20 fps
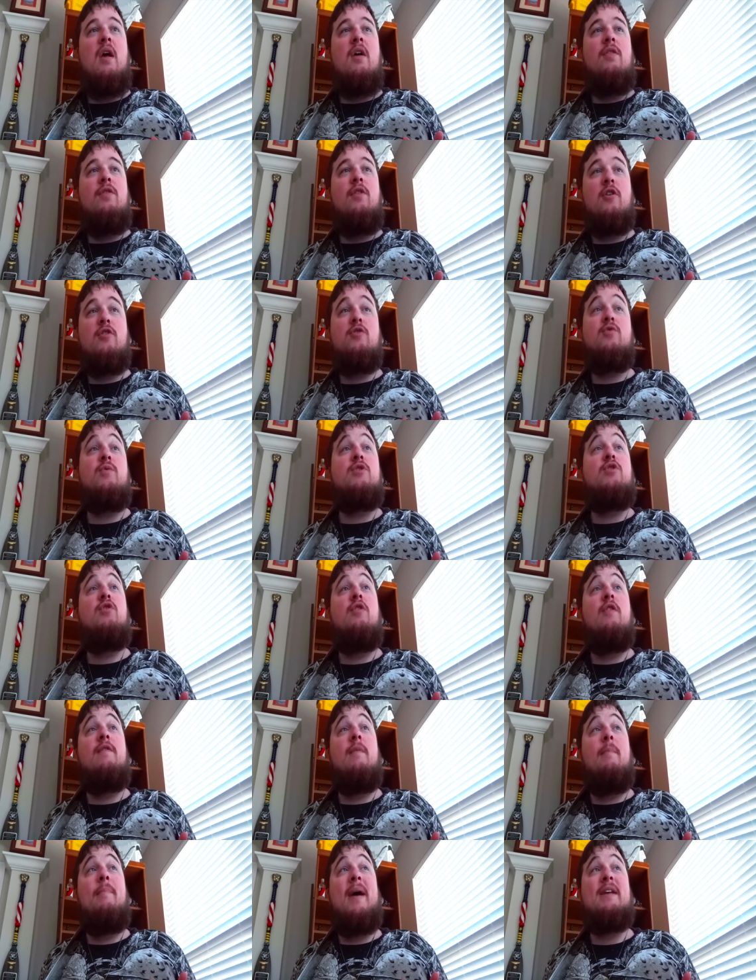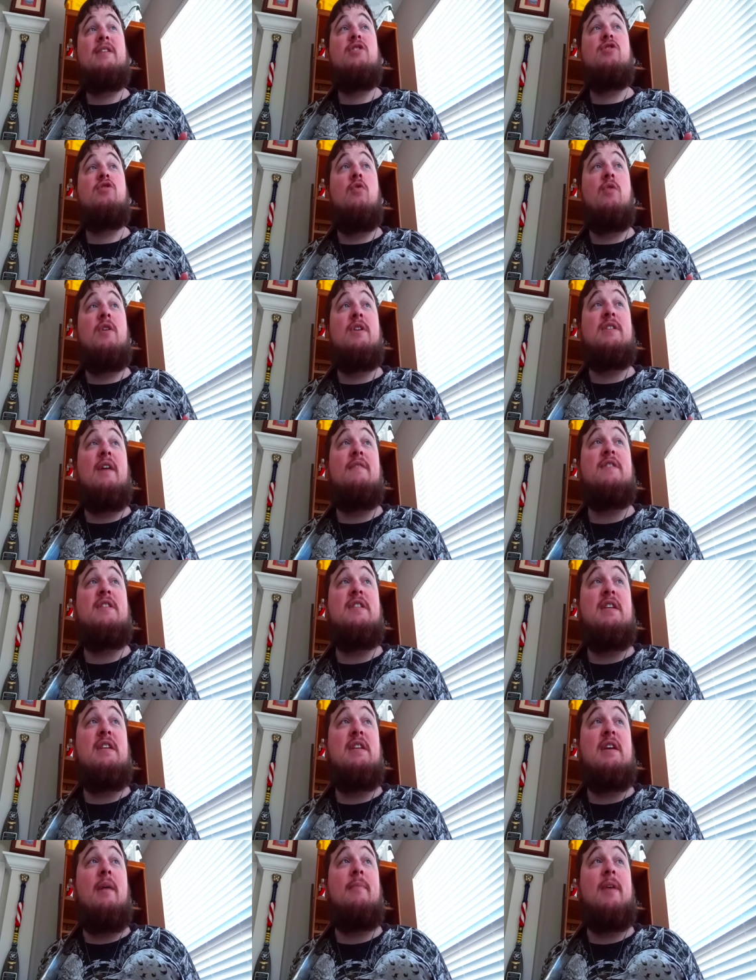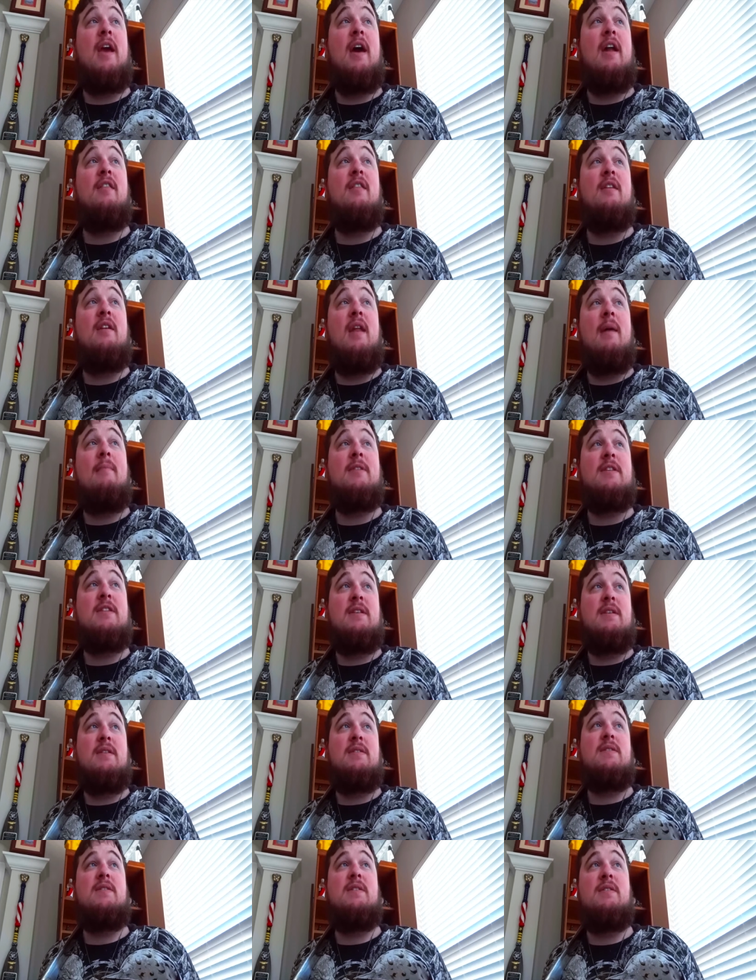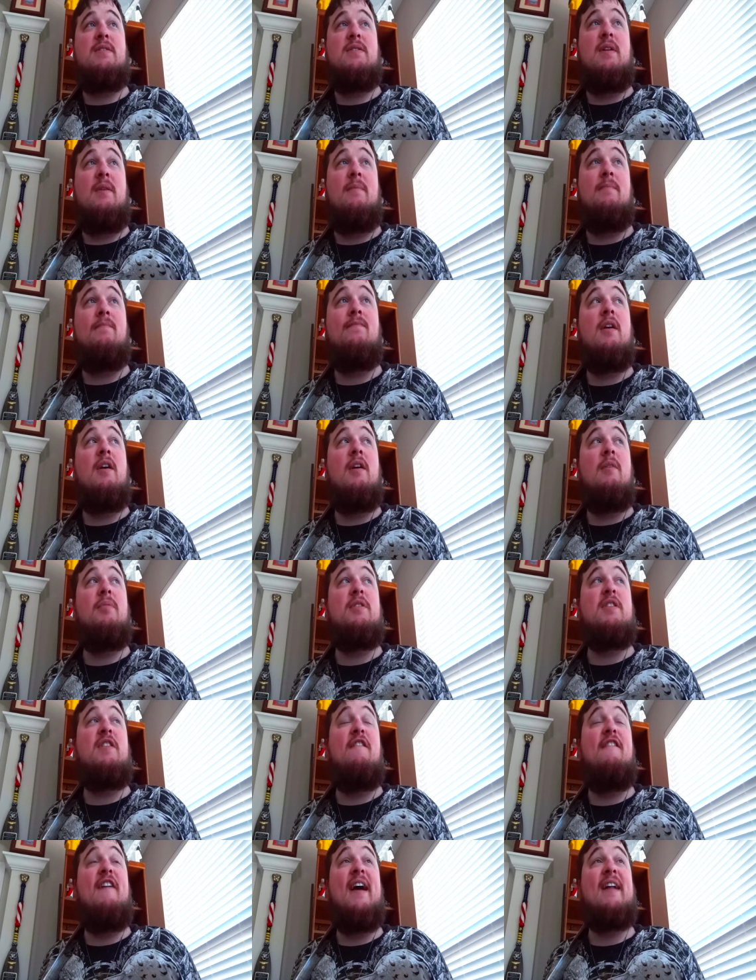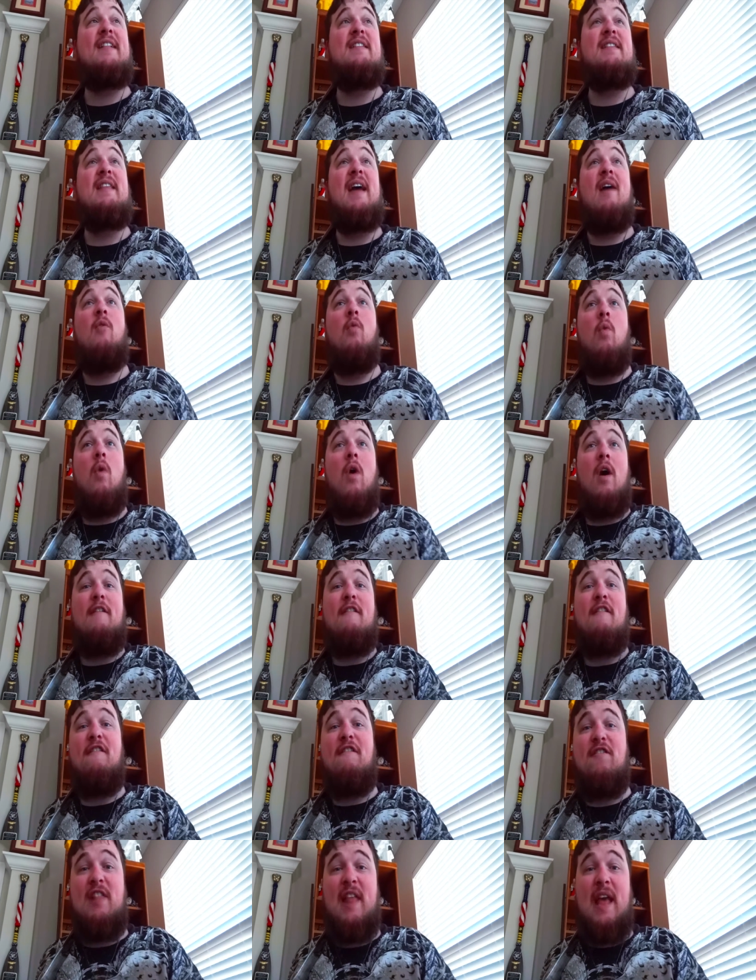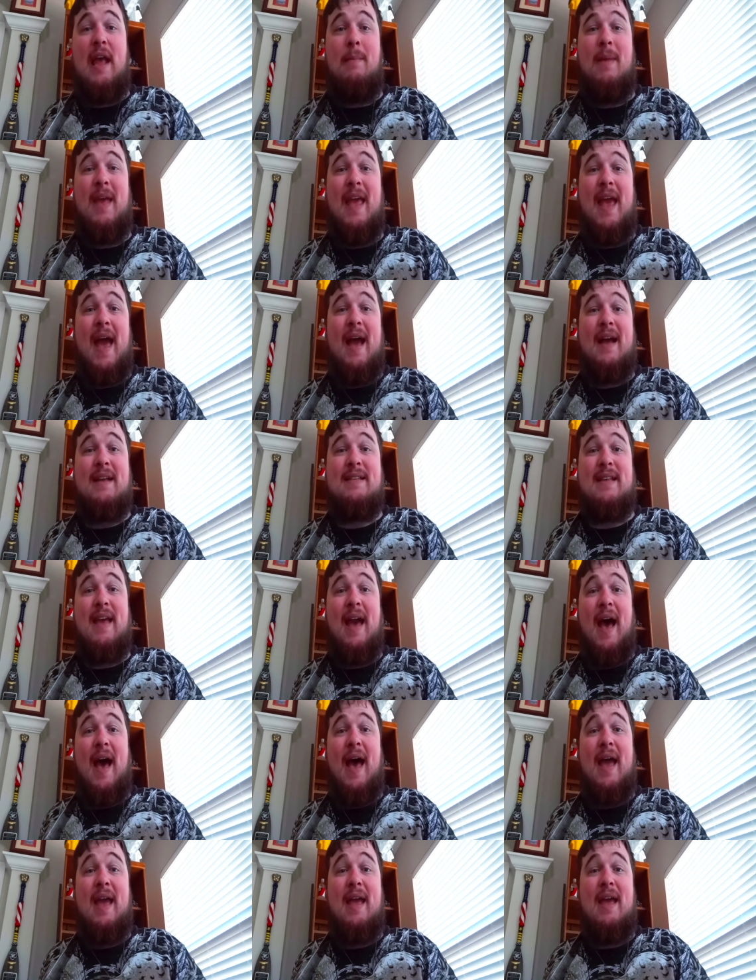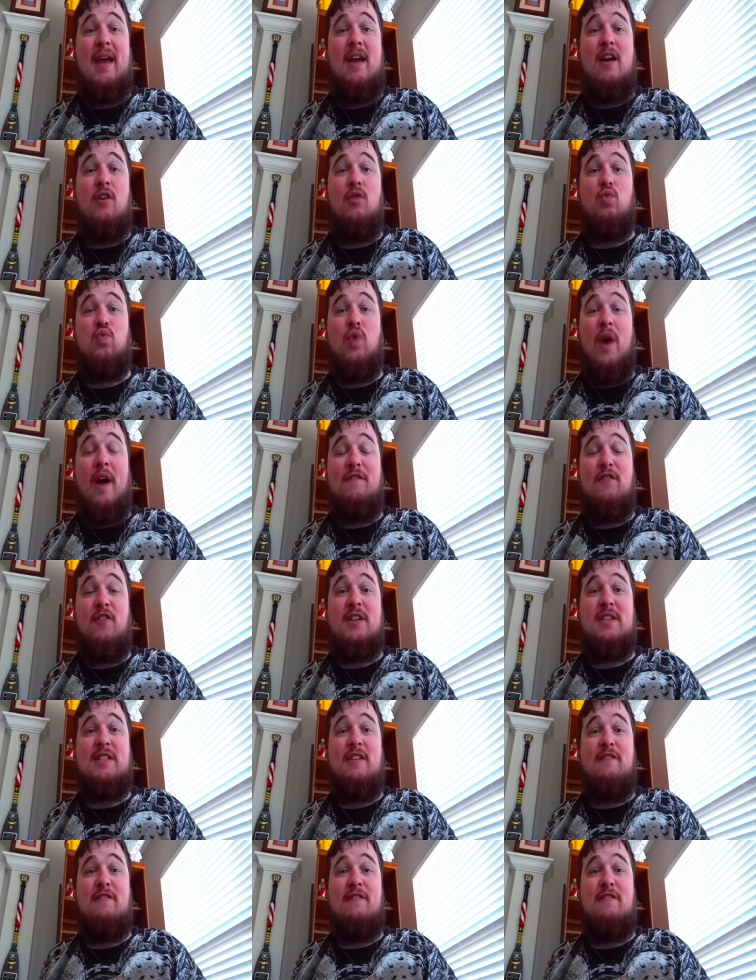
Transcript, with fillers: Those were two of the best stories I've seen coming out of the Nemesis system. But the fact that that one Flamey Axe guy referenced the